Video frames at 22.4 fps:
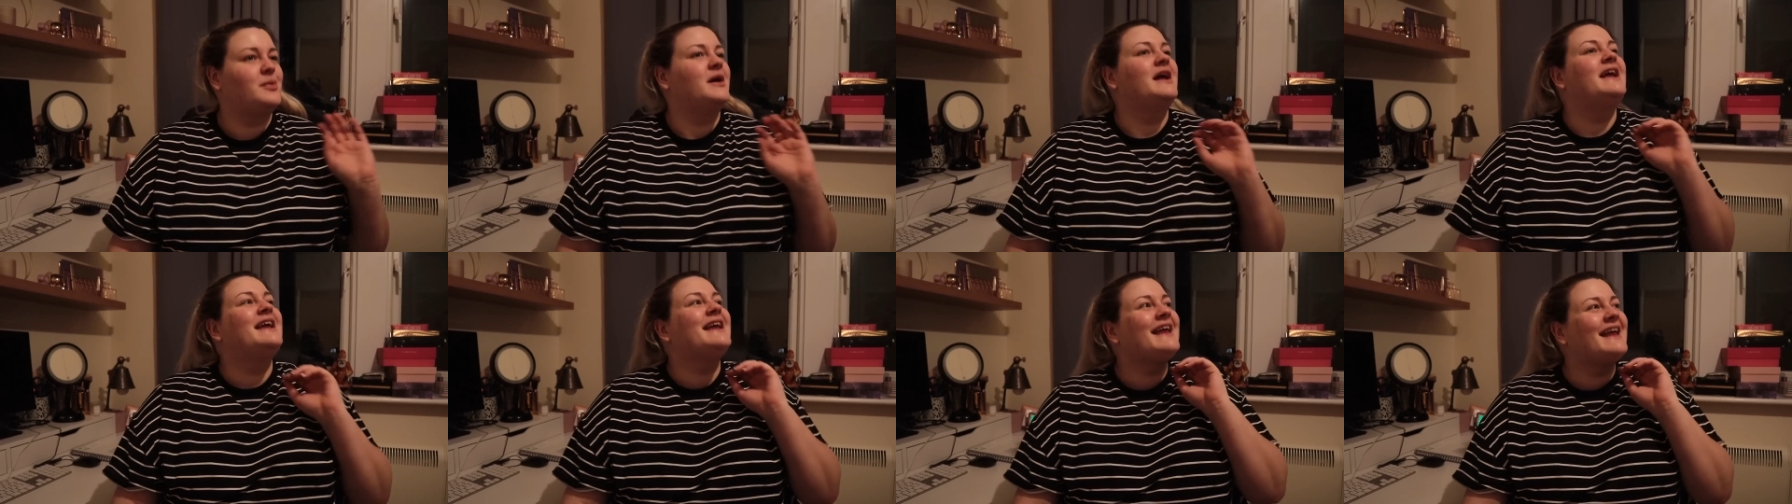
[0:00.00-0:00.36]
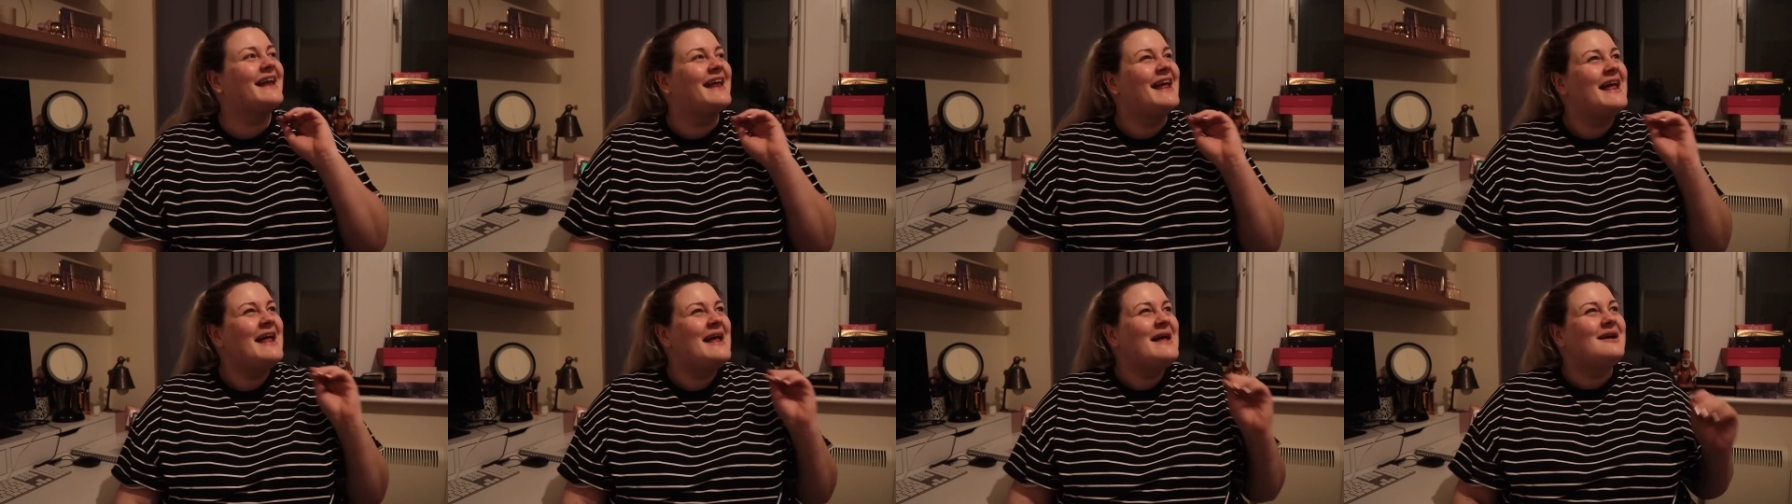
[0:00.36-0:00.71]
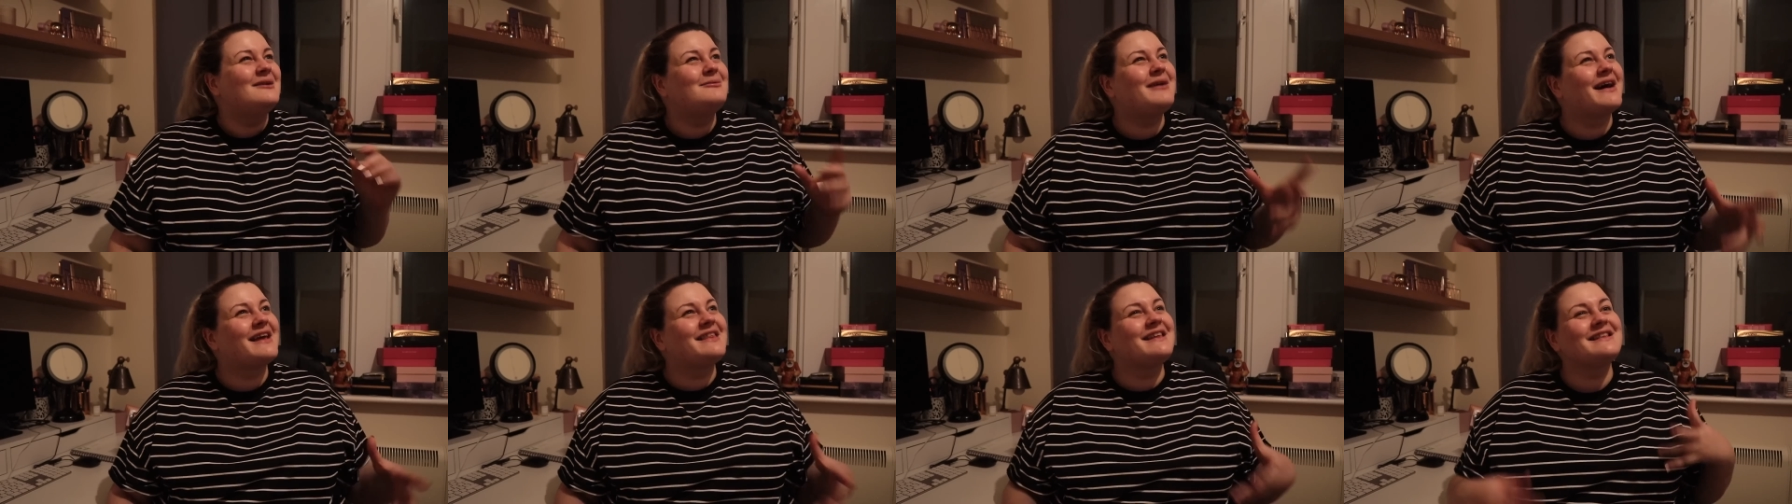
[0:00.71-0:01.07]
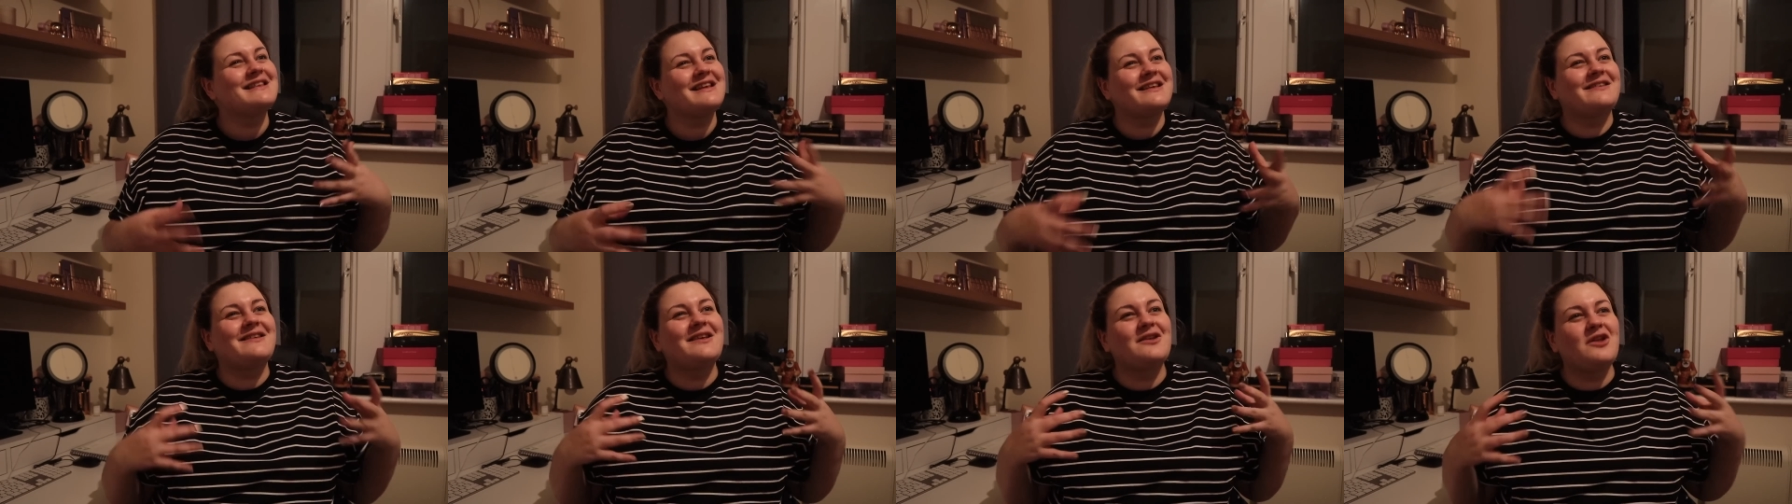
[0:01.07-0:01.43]
But I think
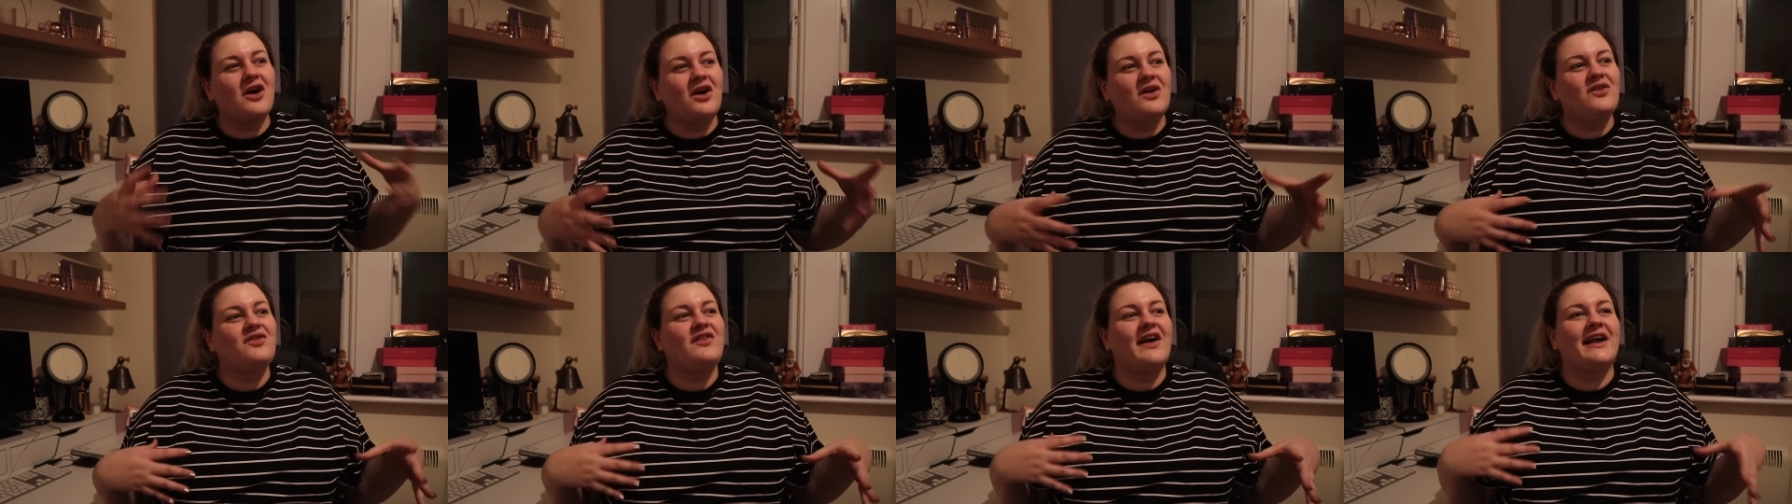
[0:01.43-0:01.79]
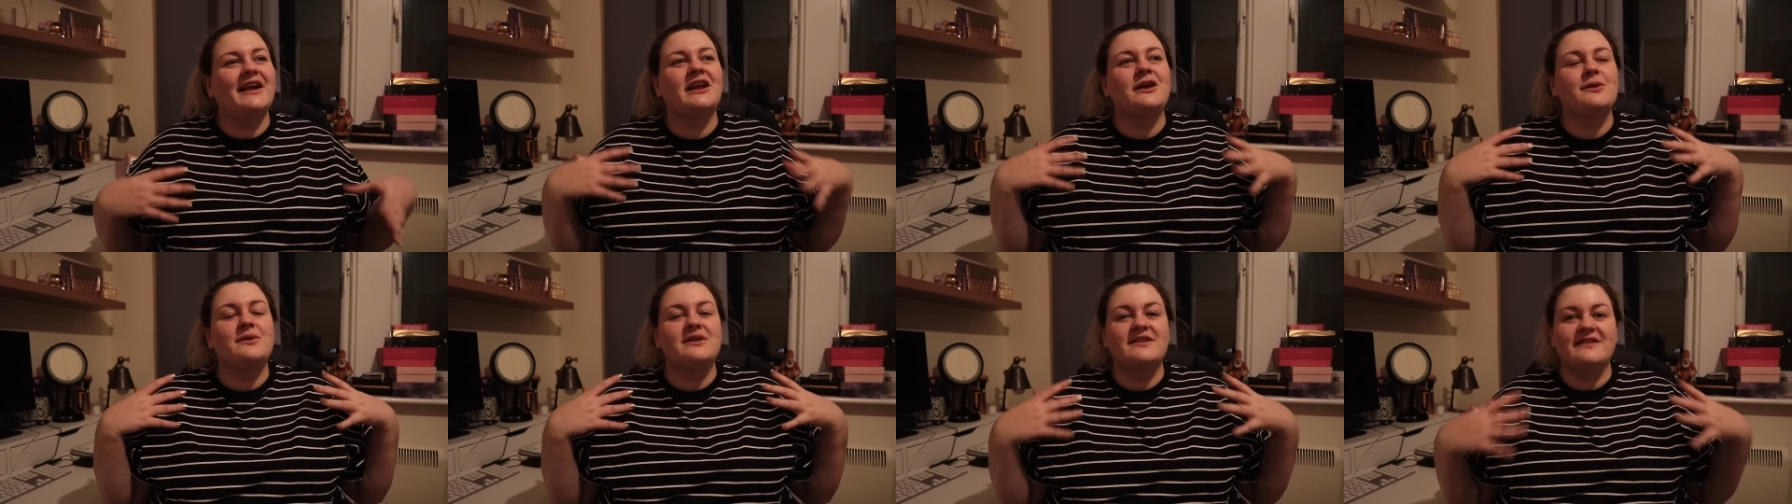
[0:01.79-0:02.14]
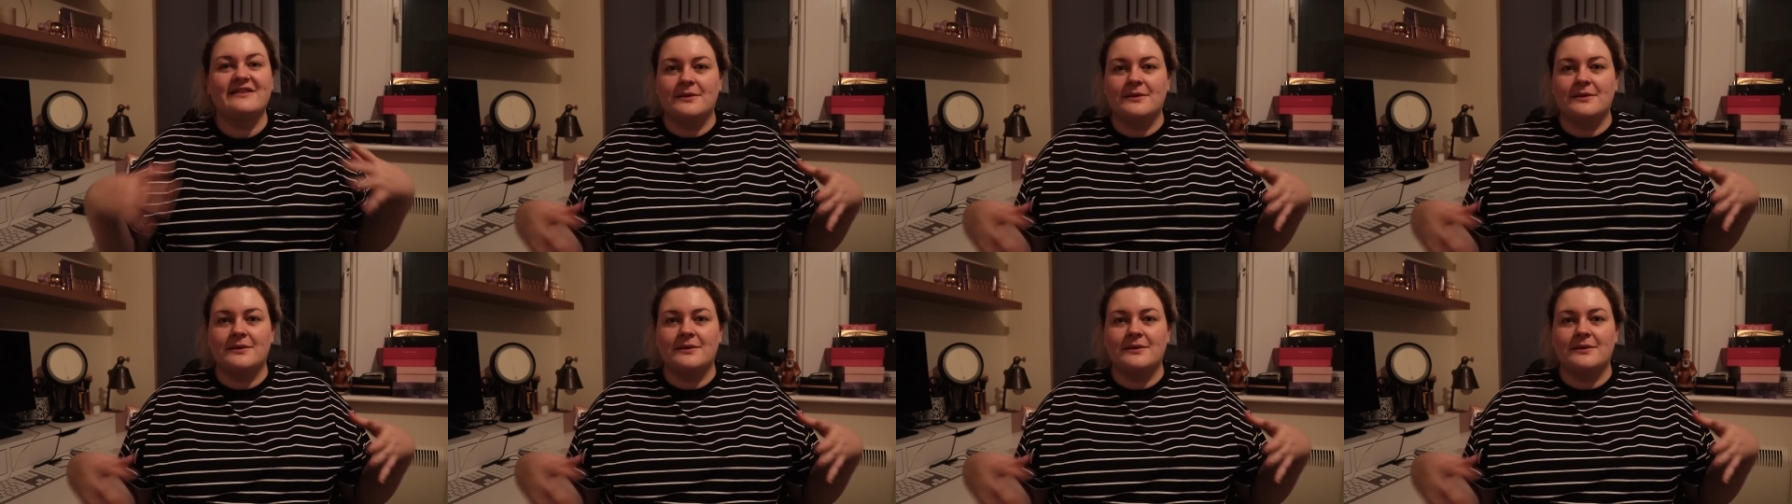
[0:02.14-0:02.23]
there's a lot of value in